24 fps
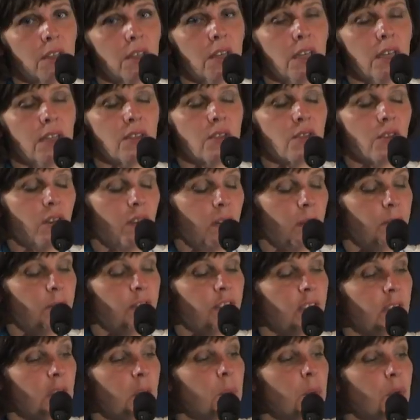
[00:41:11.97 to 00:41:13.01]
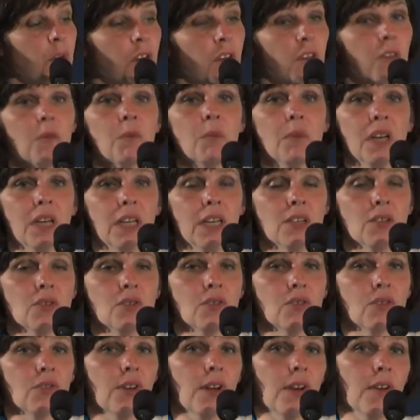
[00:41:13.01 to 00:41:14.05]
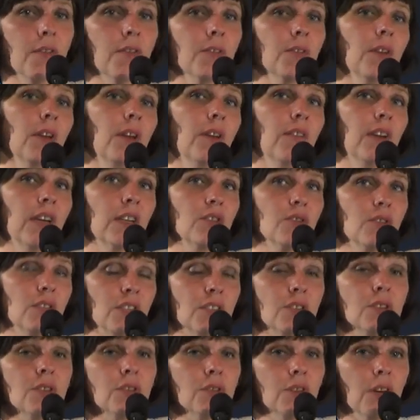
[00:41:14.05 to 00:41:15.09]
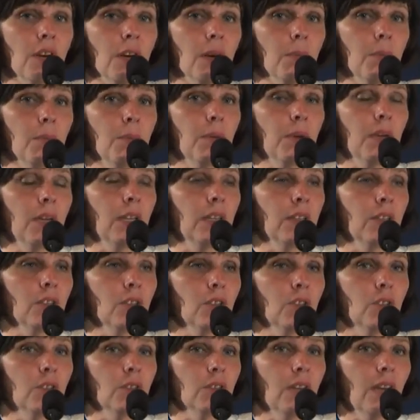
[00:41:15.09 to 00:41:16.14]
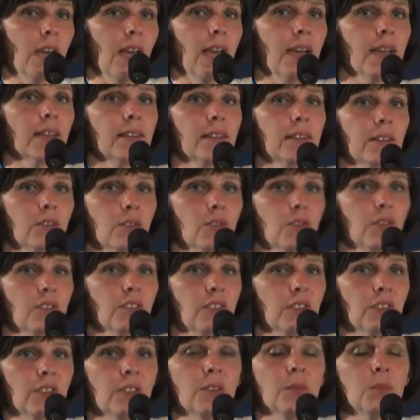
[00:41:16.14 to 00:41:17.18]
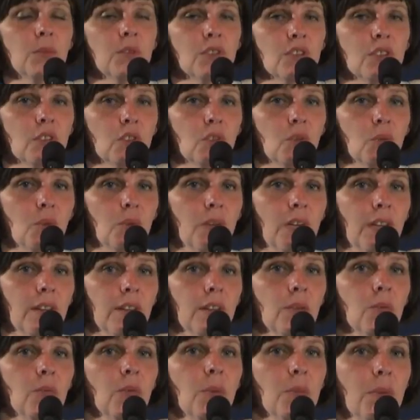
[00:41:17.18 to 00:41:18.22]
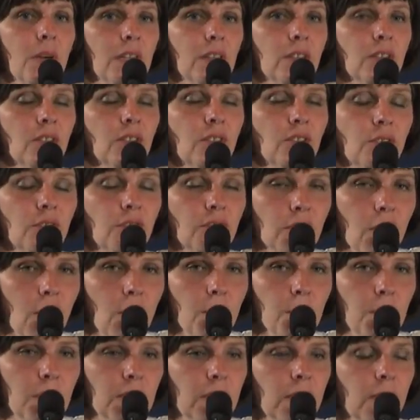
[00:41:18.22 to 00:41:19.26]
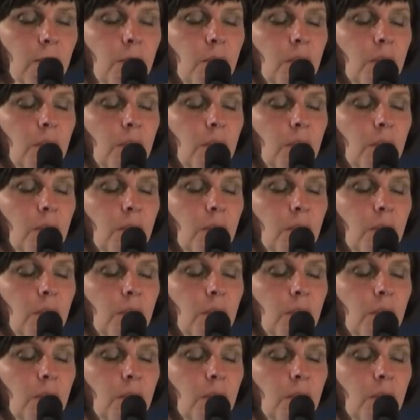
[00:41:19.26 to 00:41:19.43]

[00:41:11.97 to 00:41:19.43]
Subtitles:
And so I'm very proud of my nation to have actually stood up and hacked into the system in such a way that we managed to stop it.